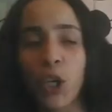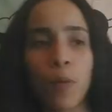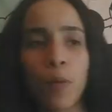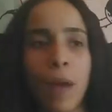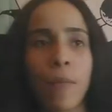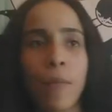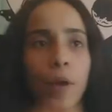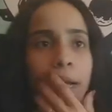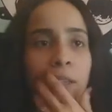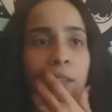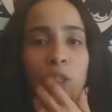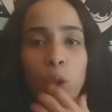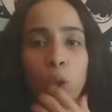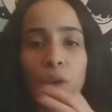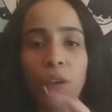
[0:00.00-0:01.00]
remember in
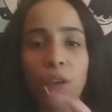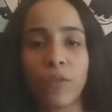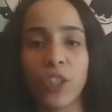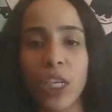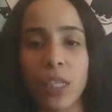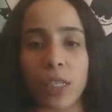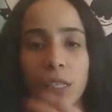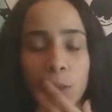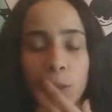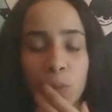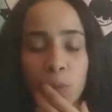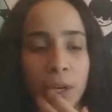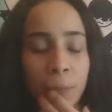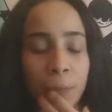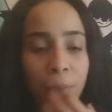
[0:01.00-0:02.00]
the story of Jesus,
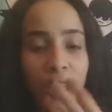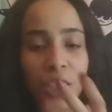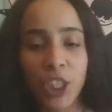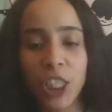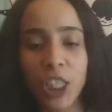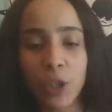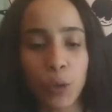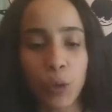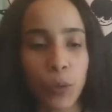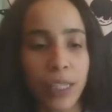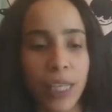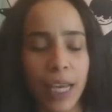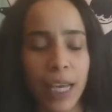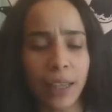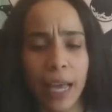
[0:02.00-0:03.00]
when Jesus would
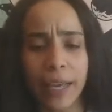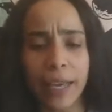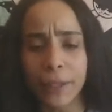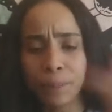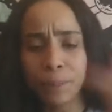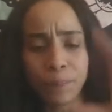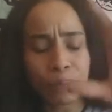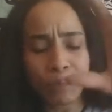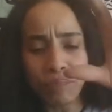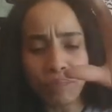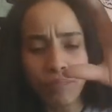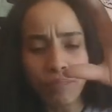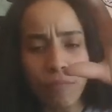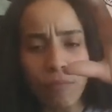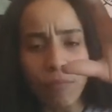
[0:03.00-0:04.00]
say, like,
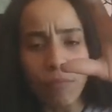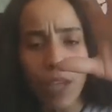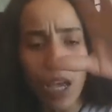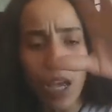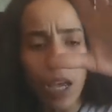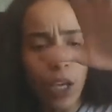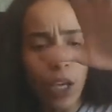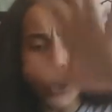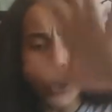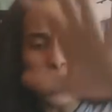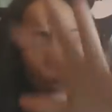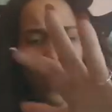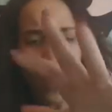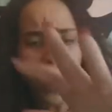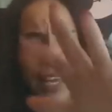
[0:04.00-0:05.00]

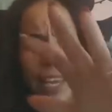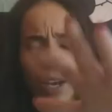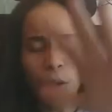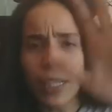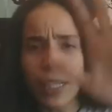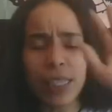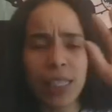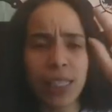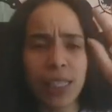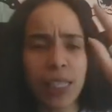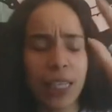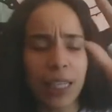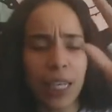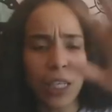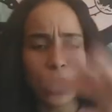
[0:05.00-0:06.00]
you are healed. Let's just
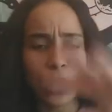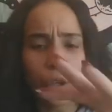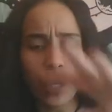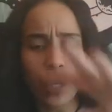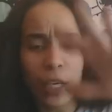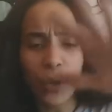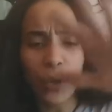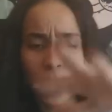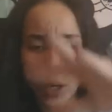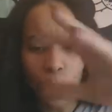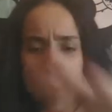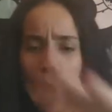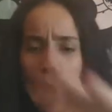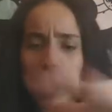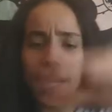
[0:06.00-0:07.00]
say, like, you know, like, you can
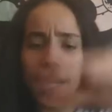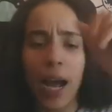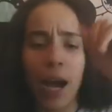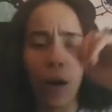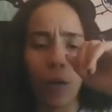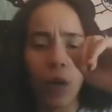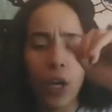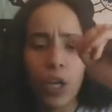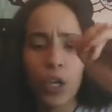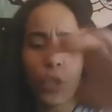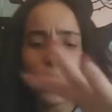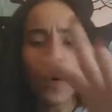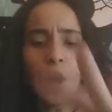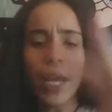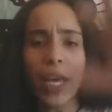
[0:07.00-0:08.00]
walk now.
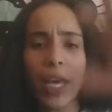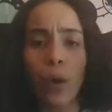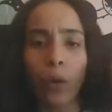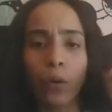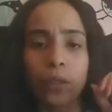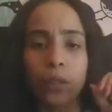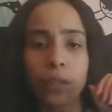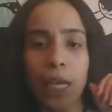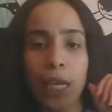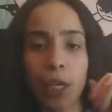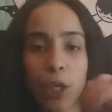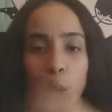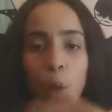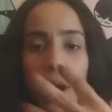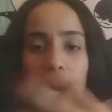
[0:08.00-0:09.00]
You are healed.
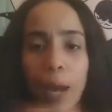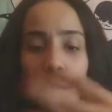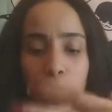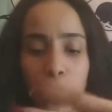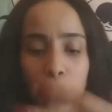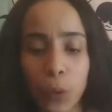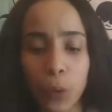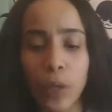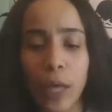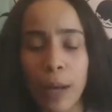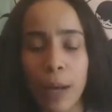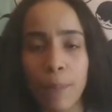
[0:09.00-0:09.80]
Like, you are able to do that in